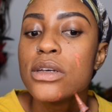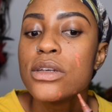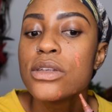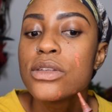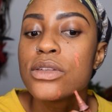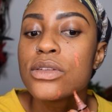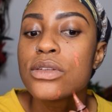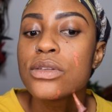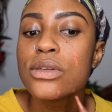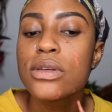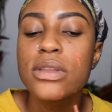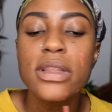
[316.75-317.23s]

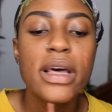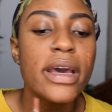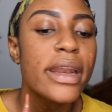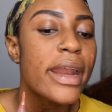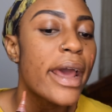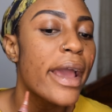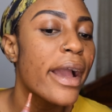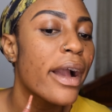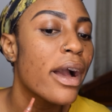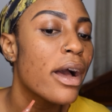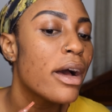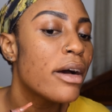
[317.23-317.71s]
so that
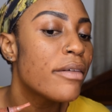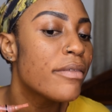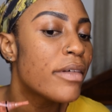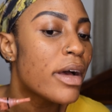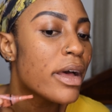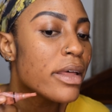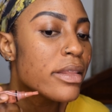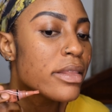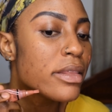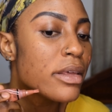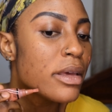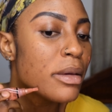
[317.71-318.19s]
I
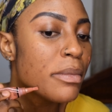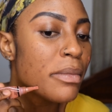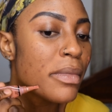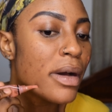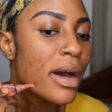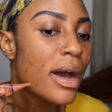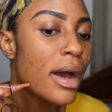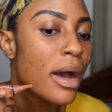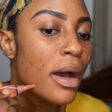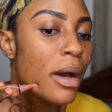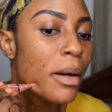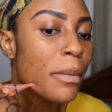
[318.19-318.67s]
cover them
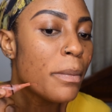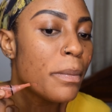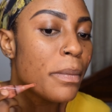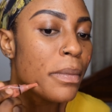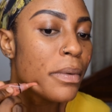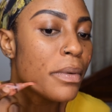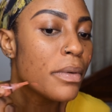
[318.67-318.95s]
up.